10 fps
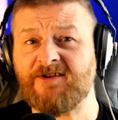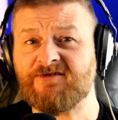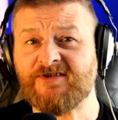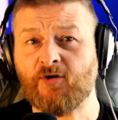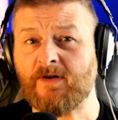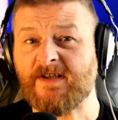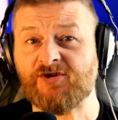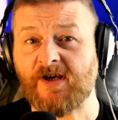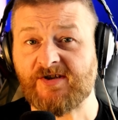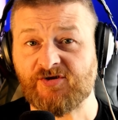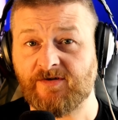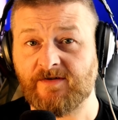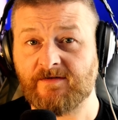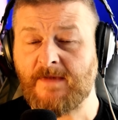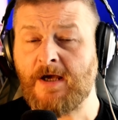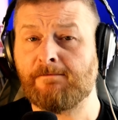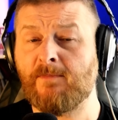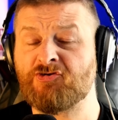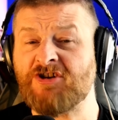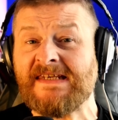aerosol injection.
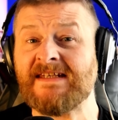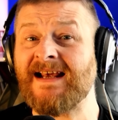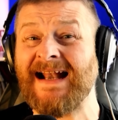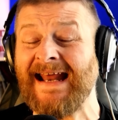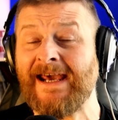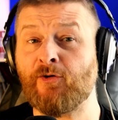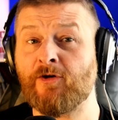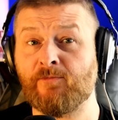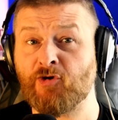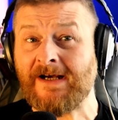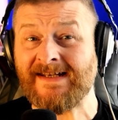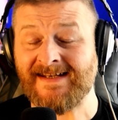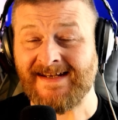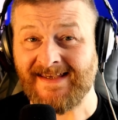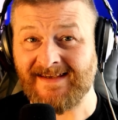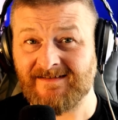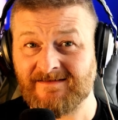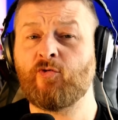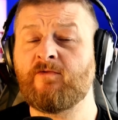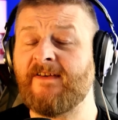Marine cloud brightening.
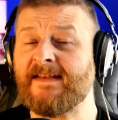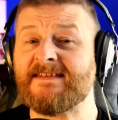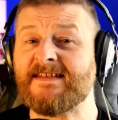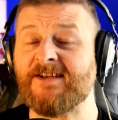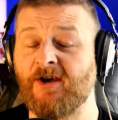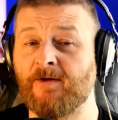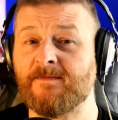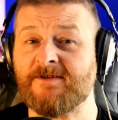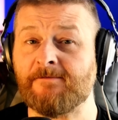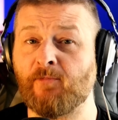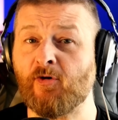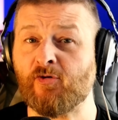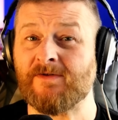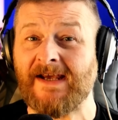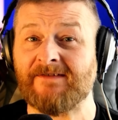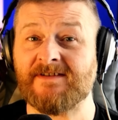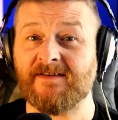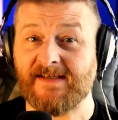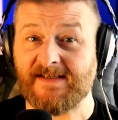All fancy terms that boil down to